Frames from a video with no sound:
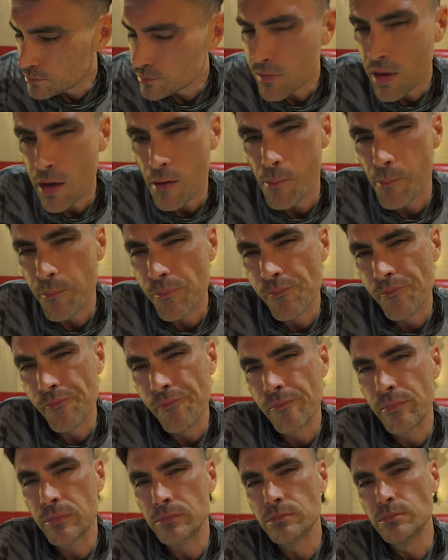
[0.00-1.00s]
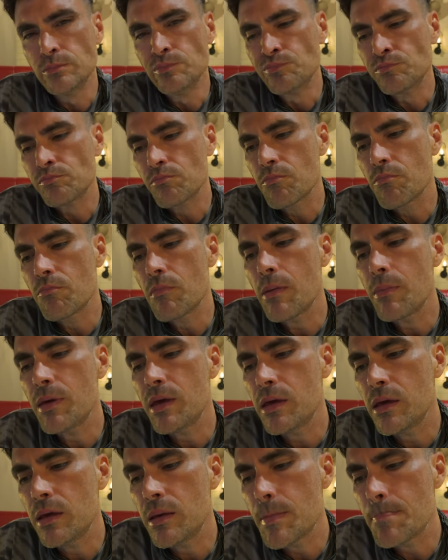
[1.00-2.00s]
Yeah,
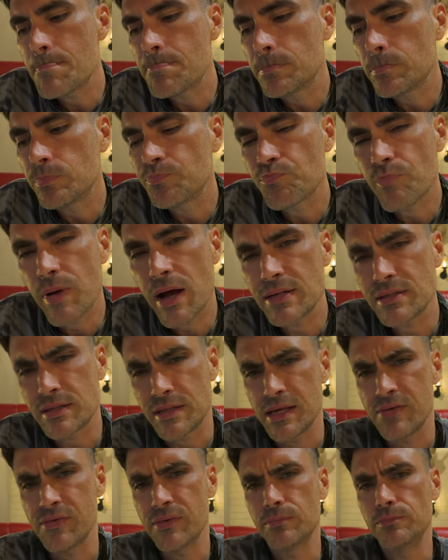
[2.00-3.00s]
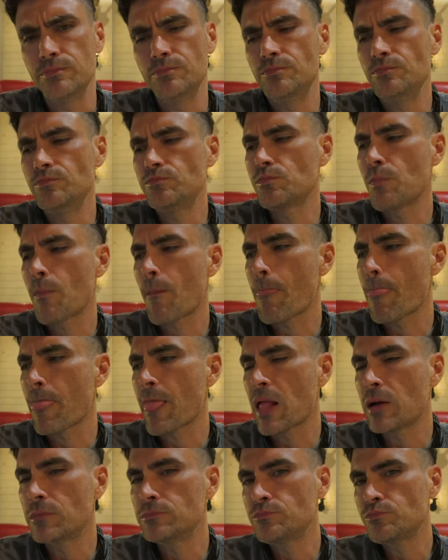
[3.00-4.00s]
maybe parsley even.
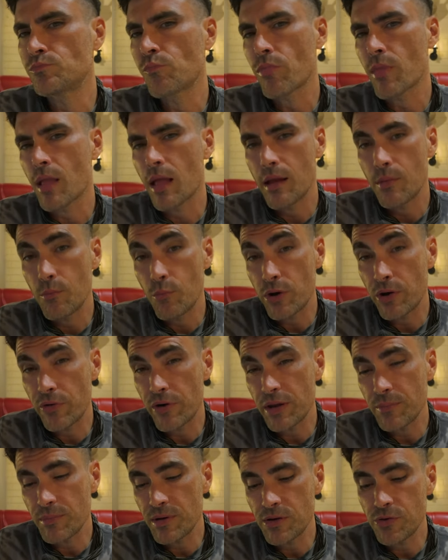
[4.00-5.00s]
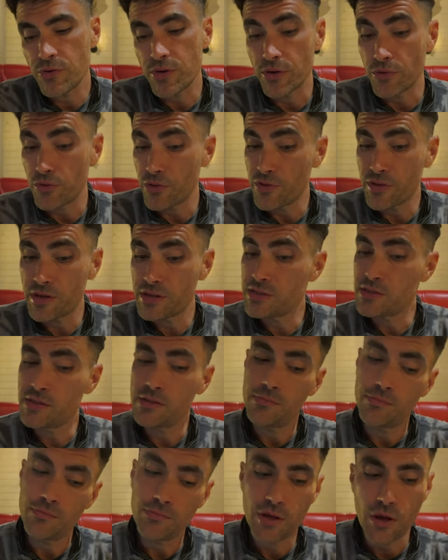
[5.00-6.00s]
What I recommend doing, although this
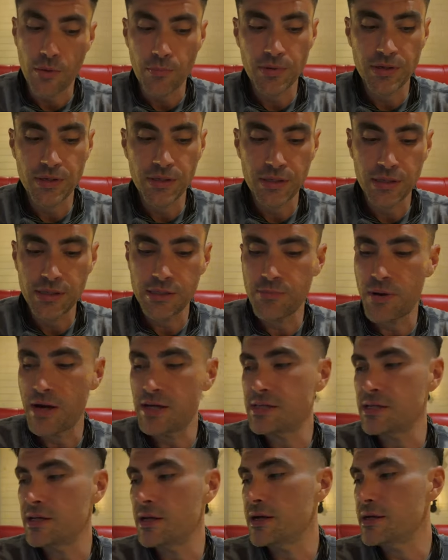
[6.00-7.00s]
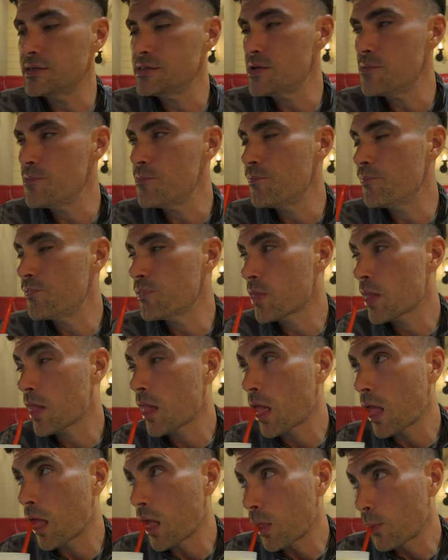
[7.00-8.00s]
isn't, you know, particularly spicy, like I said,
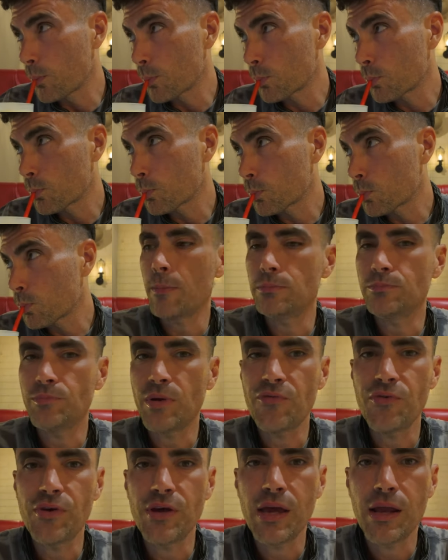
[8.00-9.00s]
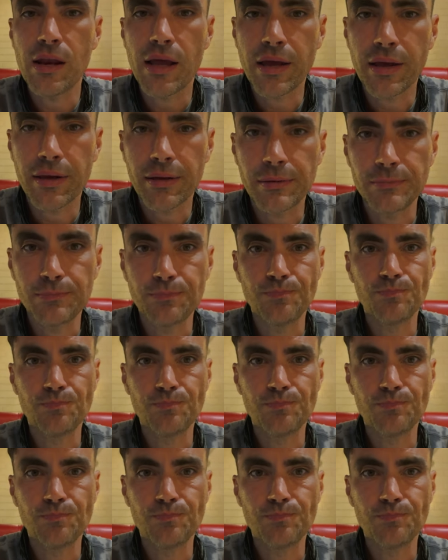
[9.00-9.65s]
if you get like a